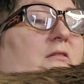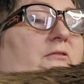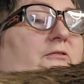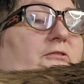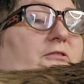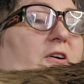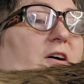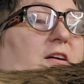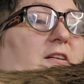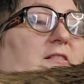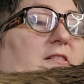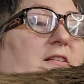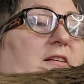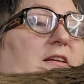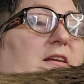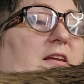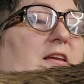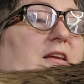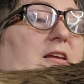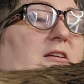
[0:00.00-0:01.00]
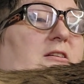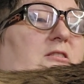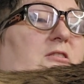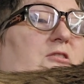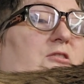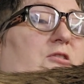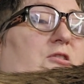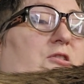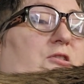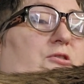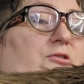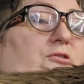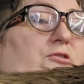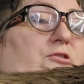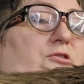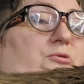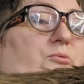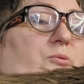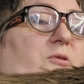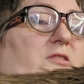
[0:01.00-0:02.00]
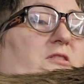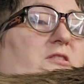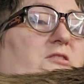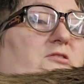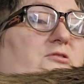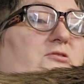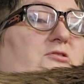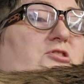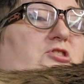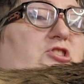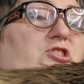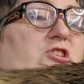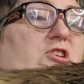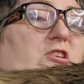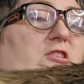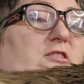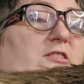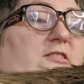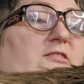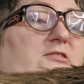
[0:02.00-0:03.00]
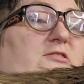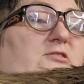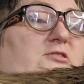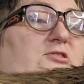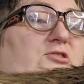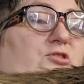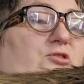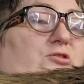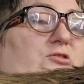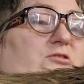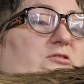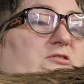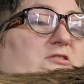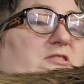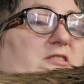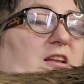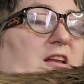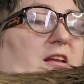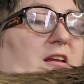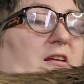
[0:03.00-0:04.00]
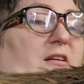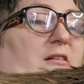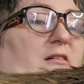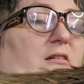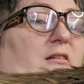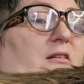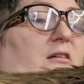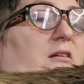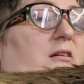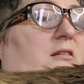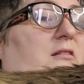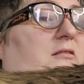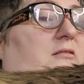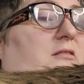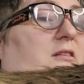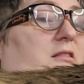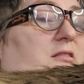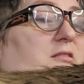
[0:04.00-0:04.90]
Finally, he concluded with a chilling certainty that